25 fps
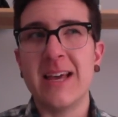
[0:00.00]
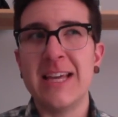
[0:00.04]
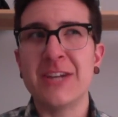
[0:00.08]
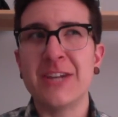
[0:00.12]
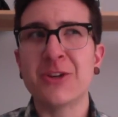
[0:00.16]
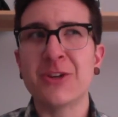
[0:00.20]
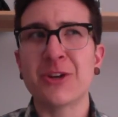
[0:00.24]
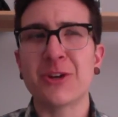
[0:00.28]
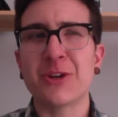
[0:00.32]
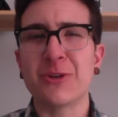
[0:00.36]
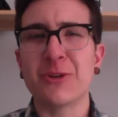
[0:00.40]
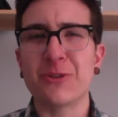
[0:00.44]

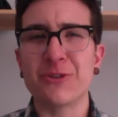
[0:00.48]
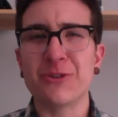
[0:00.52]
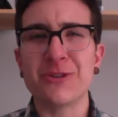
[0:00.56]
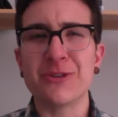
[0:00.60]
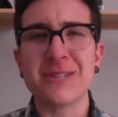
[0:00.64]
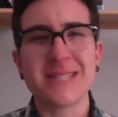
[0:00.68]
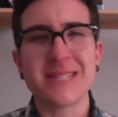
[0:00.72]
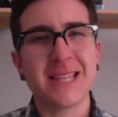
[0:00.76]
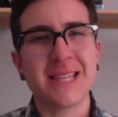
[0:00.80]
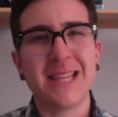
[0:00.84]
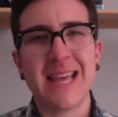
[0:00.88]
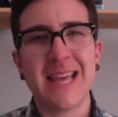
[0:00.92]

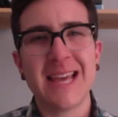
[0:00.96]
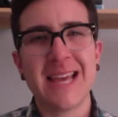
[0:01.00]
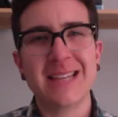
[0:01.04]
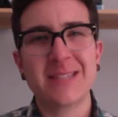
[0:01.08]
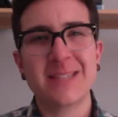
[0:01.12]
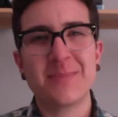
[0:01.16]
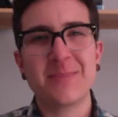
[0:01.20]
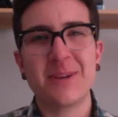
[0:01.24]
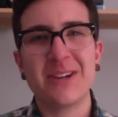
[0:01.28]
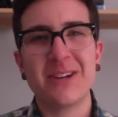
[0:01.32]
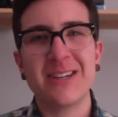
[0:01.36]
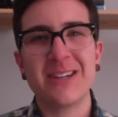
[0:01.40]
incongruence that they
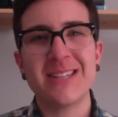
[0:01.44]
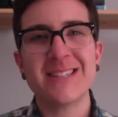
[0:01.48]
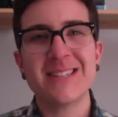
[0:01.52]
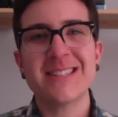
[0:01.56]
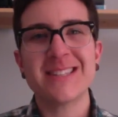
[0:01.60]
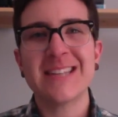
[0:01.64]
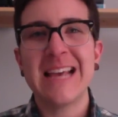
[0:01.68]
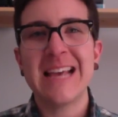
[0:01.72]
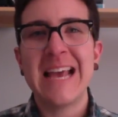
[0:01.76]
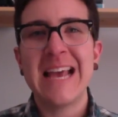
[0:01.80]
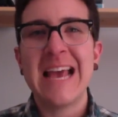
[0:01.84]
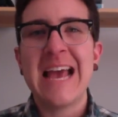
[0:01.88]
experience